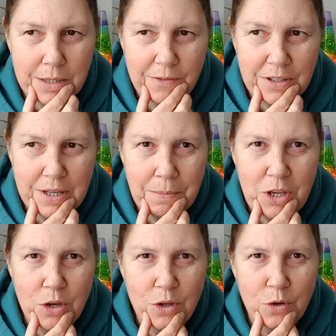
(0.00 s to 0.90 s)
For some of
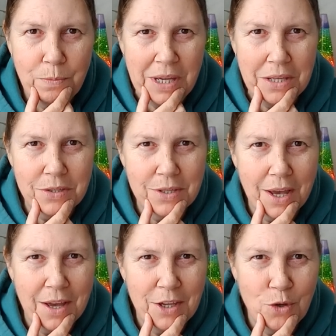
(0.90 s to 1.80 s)
you, your pets
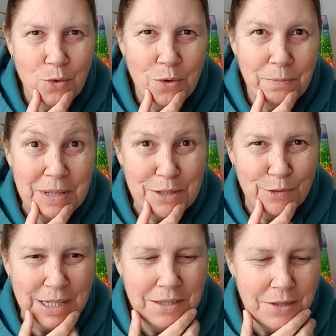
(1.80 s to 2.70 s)
are your best
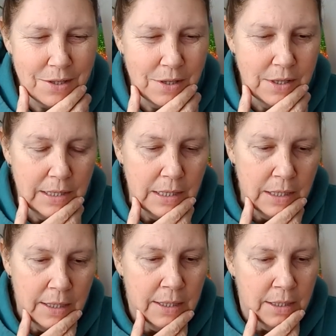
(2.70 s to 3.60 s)
friends.
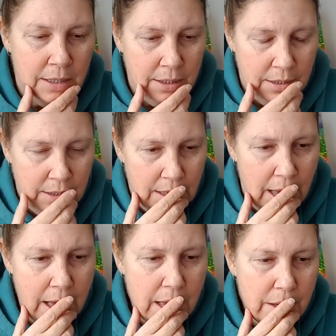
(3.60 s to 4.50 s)

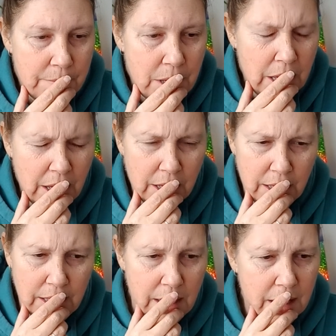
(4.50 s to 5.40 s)

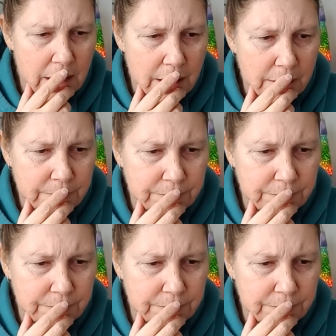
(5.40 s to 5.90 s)
Yeah.